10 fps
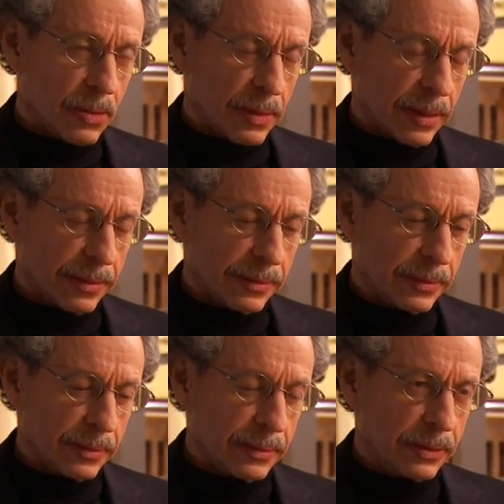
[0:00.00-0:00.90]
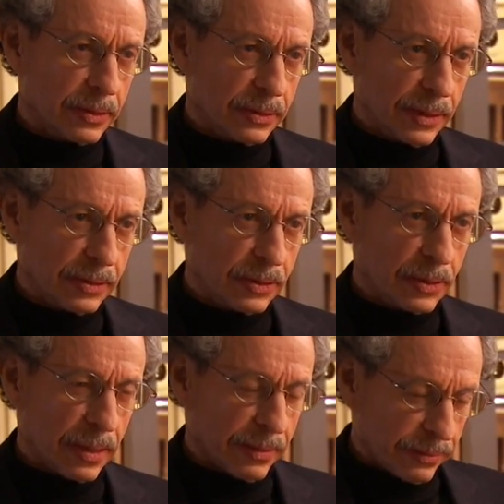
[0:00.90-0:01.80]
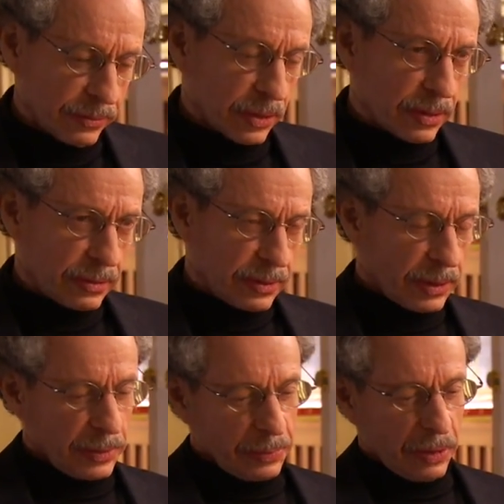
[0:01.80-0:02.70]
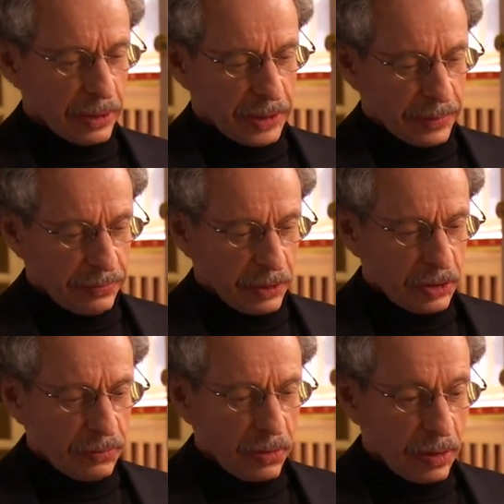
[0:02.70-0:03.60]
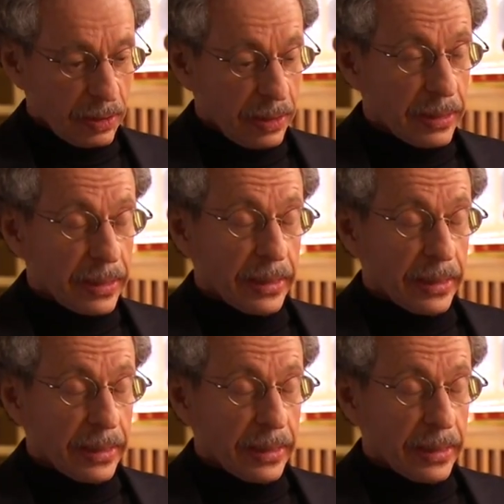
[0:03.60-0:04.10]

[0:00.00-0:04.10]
Okay. Let's kind of look at some of the parts of it. First of all,